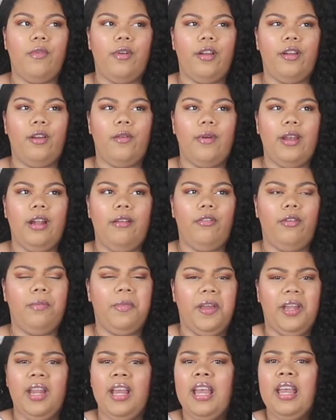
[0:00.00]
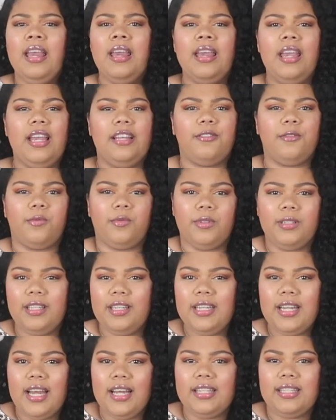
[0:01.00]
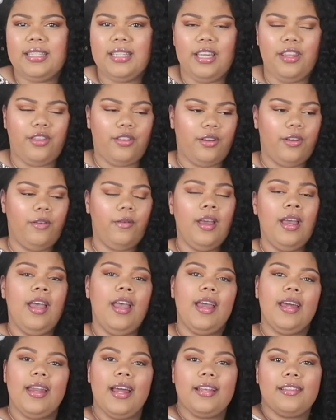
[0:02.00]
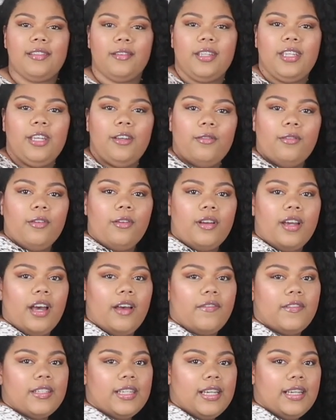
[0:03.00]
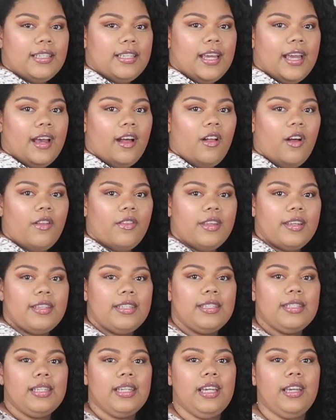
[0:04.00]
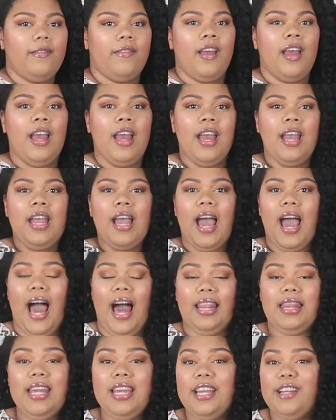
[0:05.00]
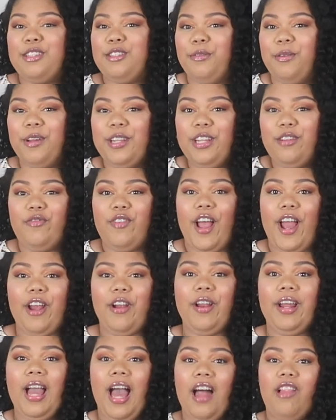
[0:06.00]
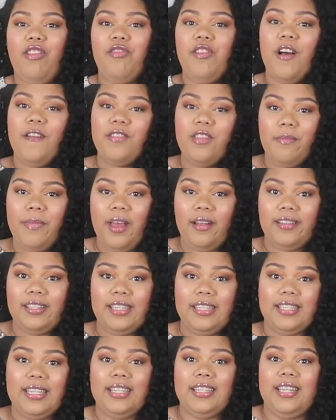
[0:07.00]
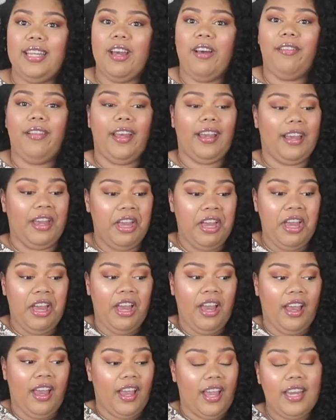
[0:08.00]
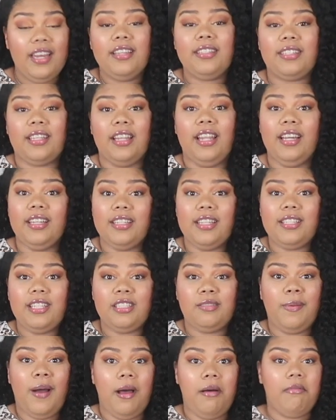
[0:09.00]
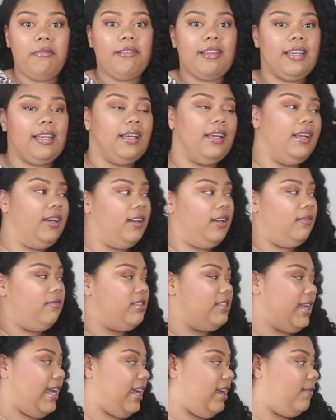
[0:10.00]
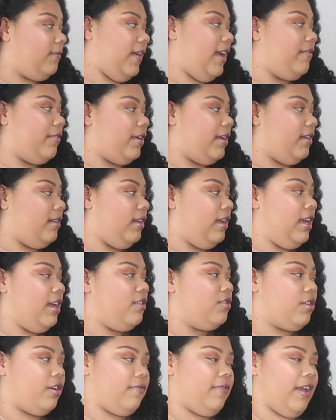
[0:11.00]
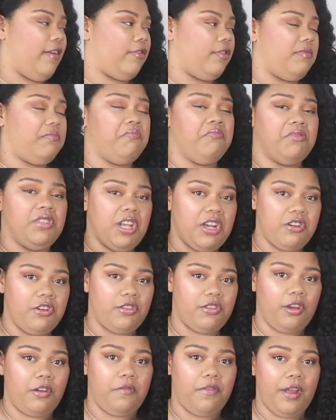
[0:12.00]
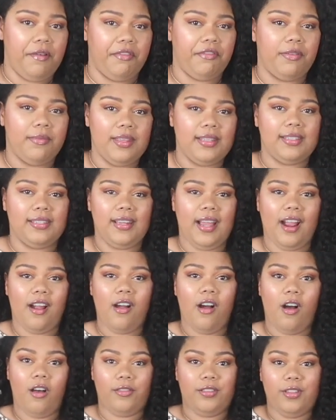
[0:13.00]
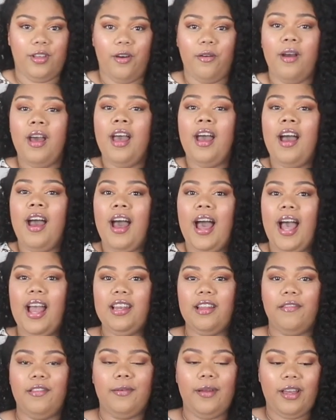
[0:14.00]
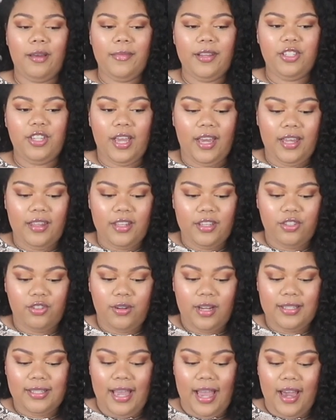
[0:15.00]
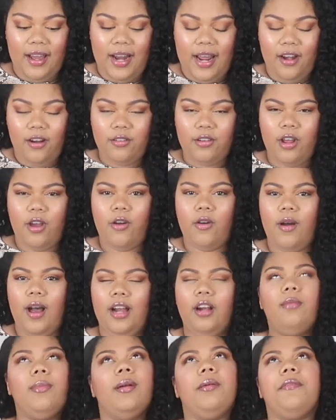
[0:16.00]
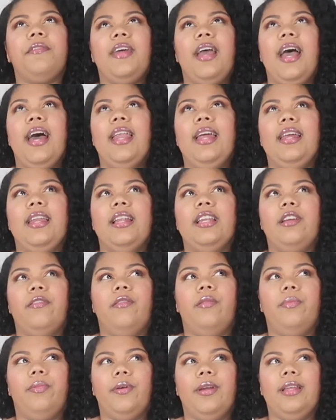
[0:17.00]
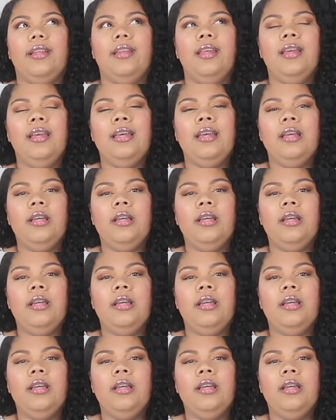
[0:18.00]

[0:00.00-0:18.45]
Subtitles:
I'm wearing or whatever, but it's really not see-through. It has the cute little cuff detail on the sleeve. I think it's really flattering. I love the belted detail. Like, it's like, this is probably second or third favorite from this entire haul. So I definitely recommend checking this dress out. I don't remember if they had it in a different print.